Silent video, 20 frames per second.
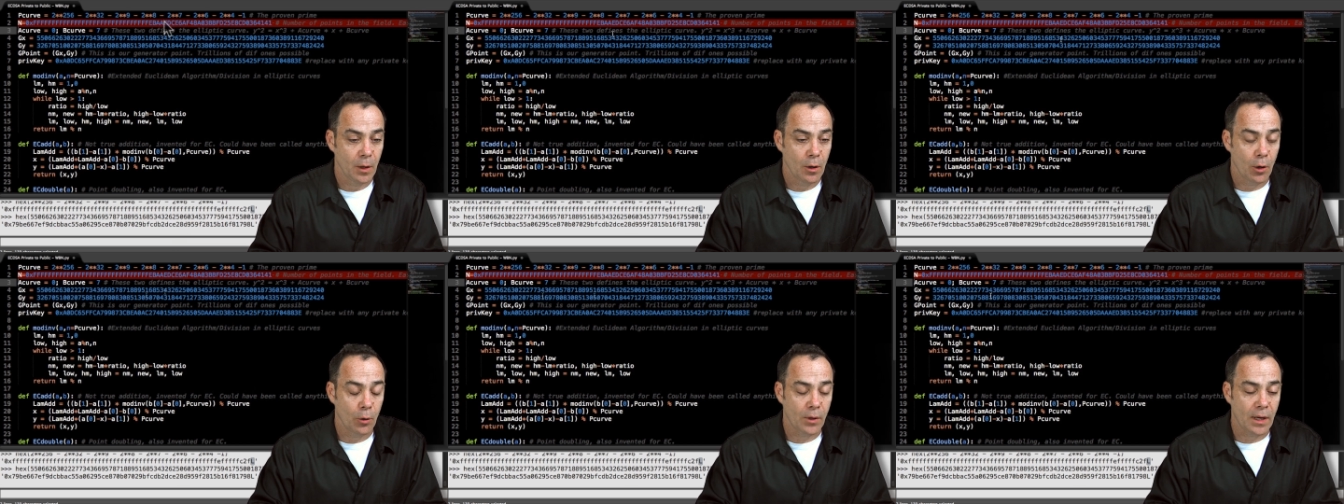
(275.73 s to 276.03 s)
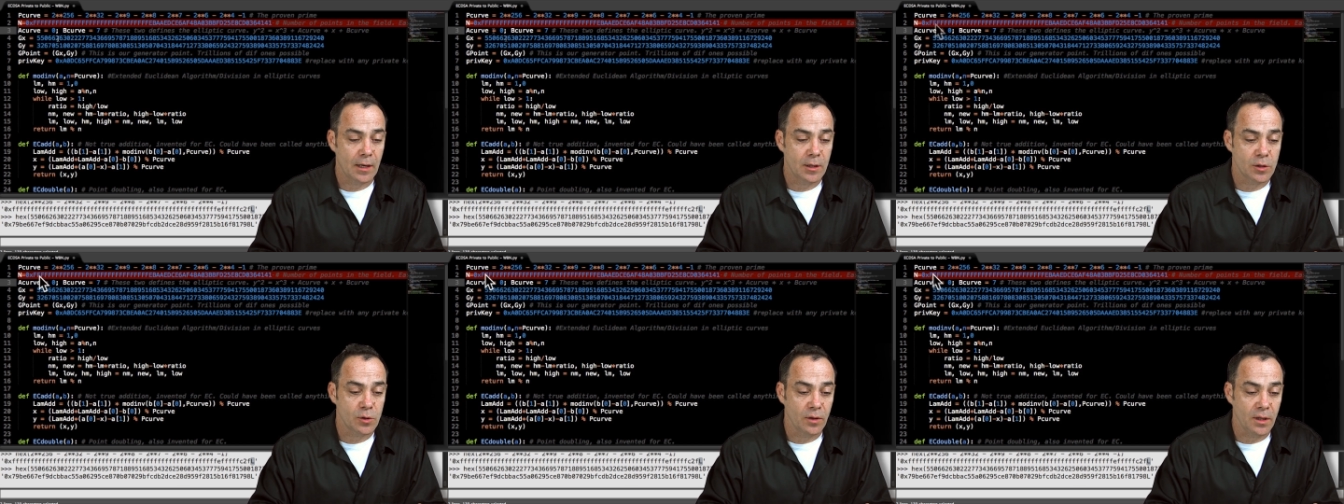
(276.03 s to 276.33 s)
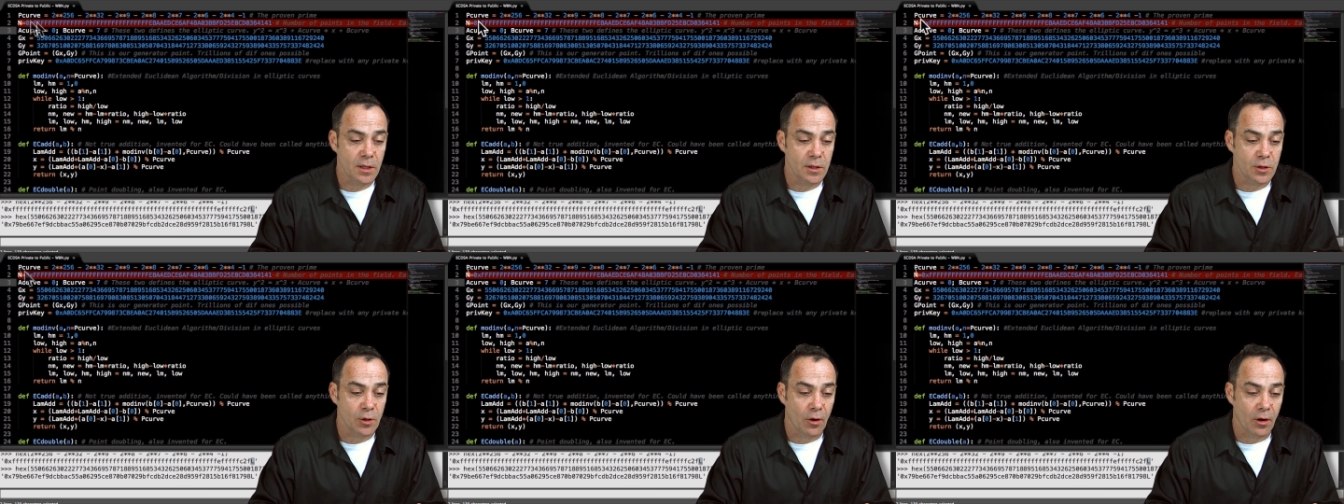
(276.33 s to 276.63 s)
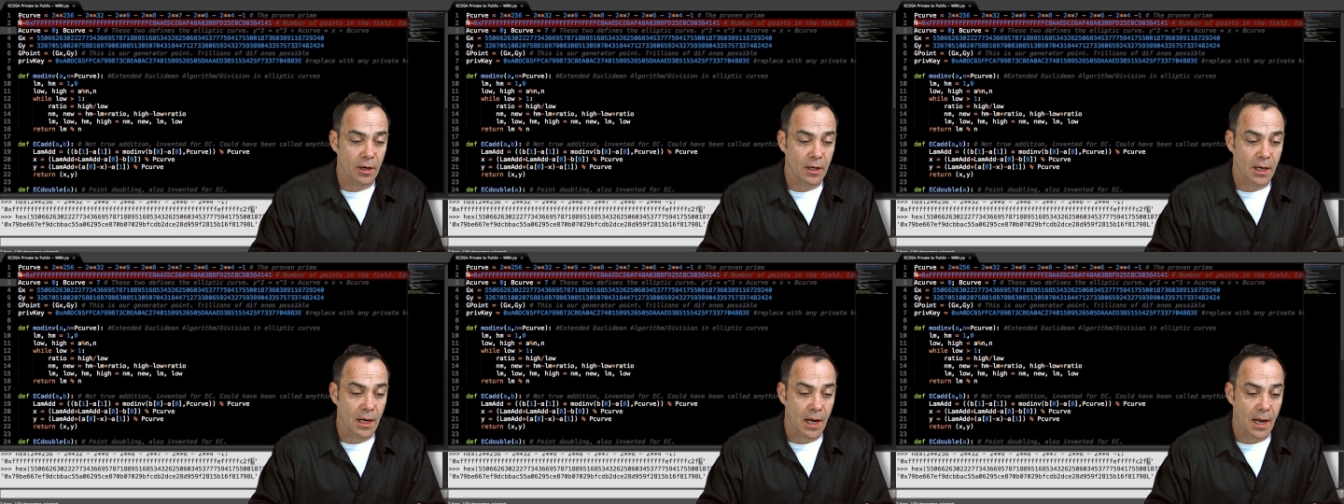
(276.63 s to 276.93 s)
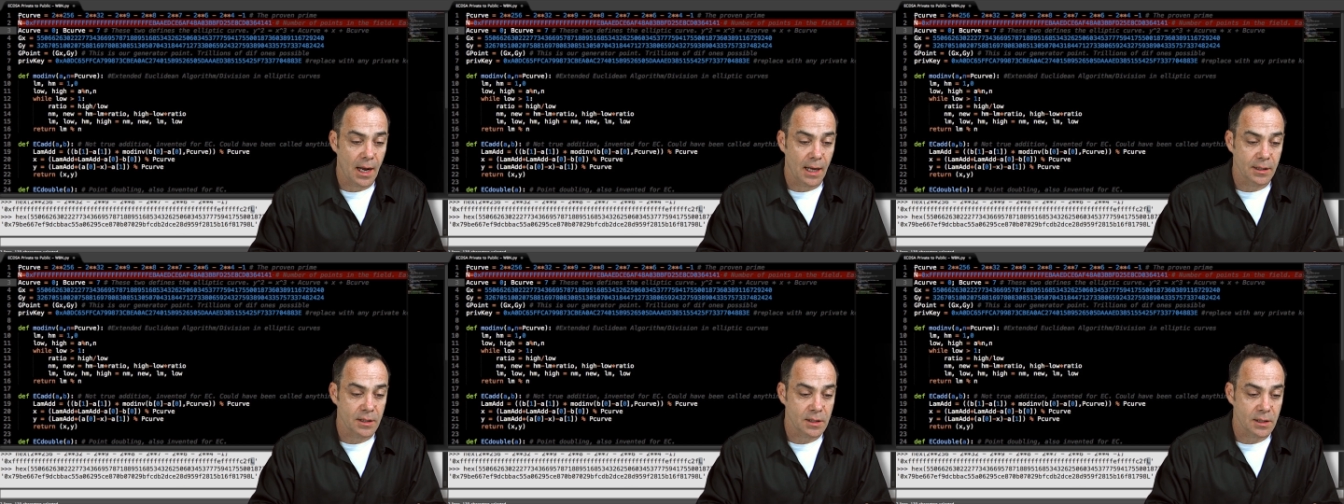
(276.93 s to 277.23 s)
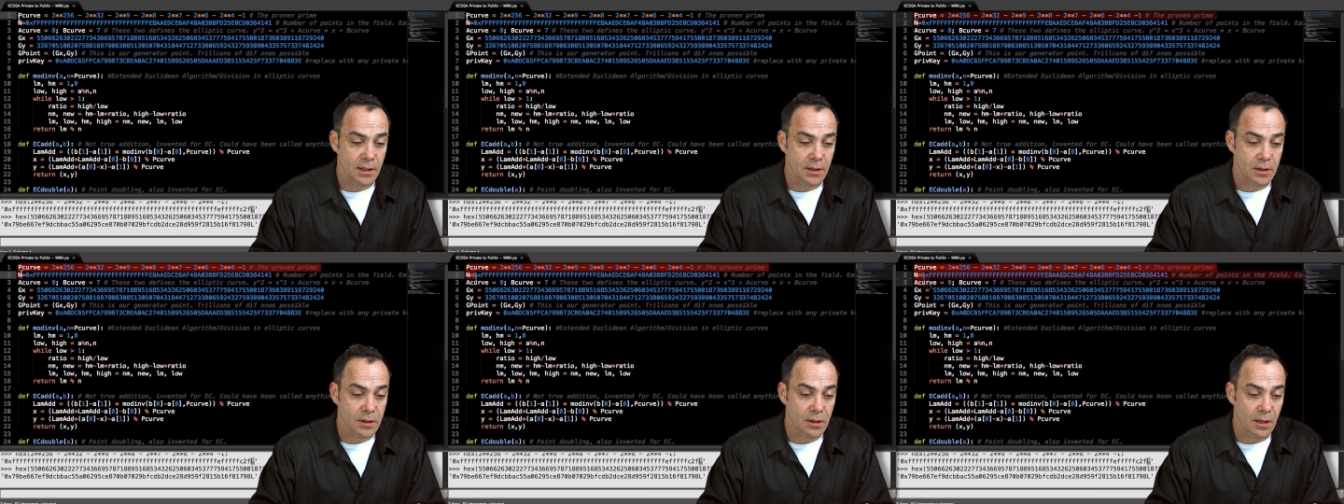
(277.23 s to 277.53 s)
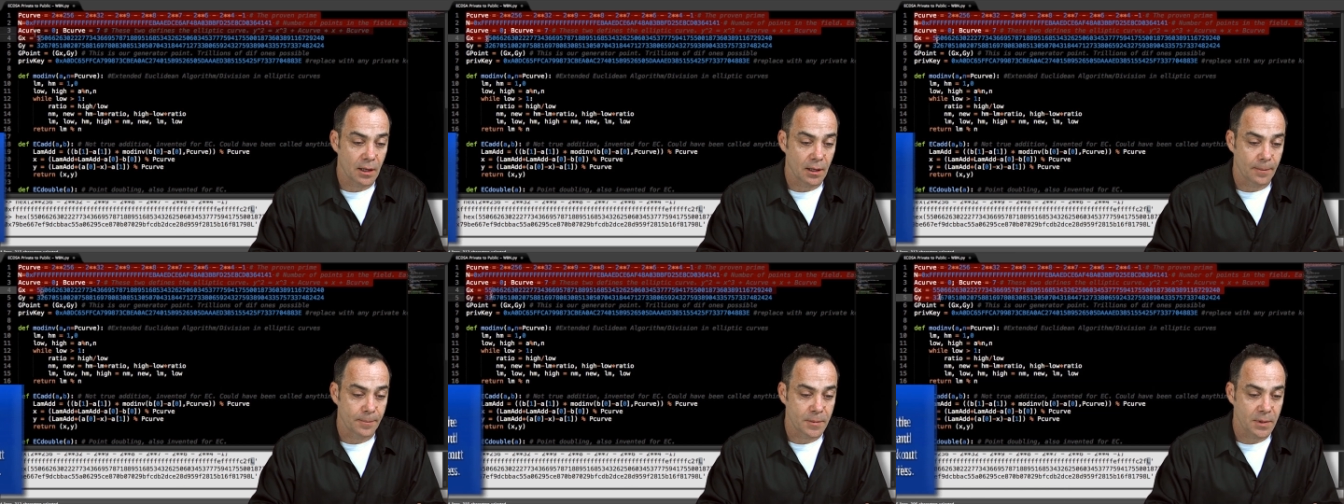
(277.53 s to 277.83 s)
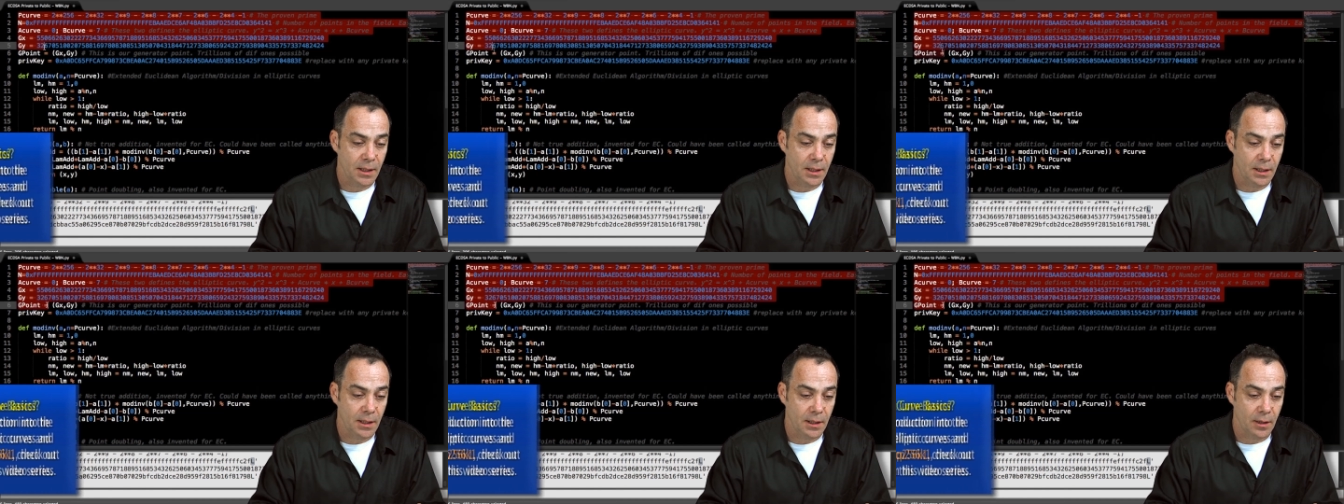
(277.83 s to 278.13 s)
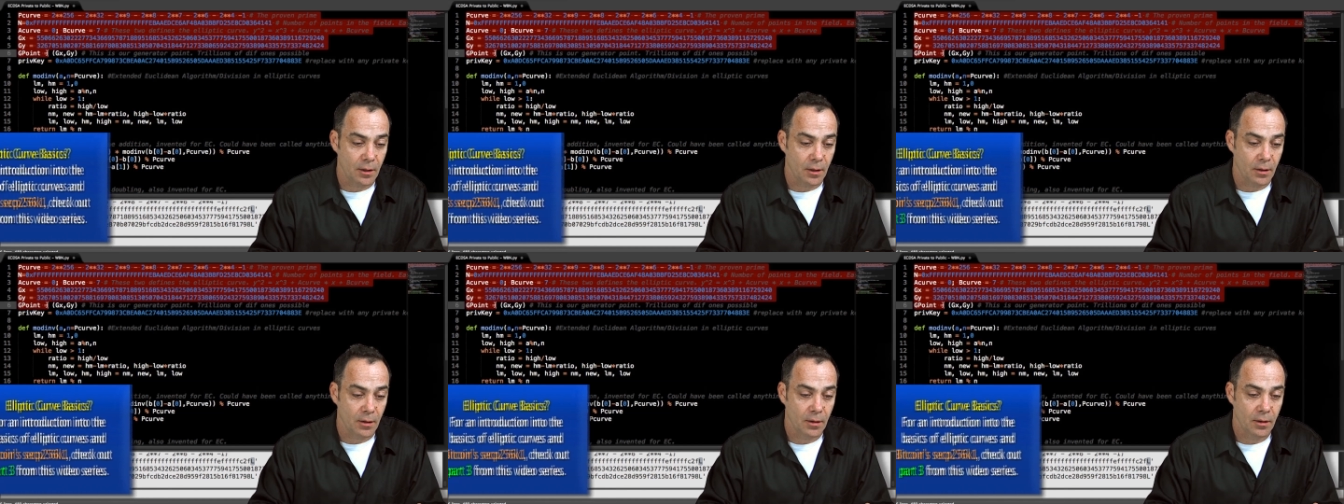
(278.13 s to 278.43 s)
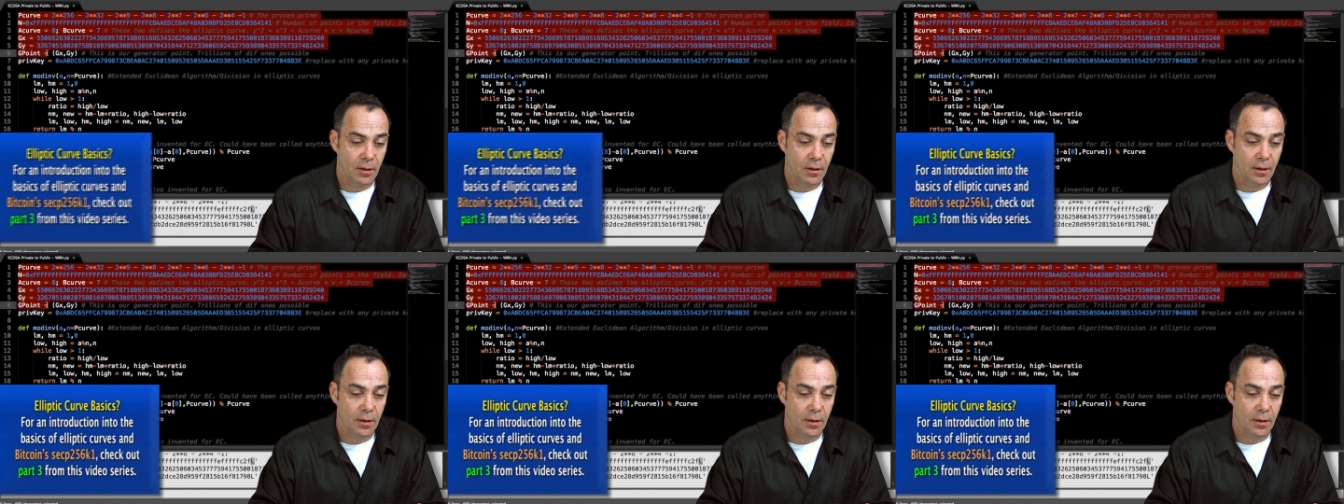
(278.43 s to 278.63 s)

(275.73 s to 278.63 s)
Okay, so these are our constants up to here.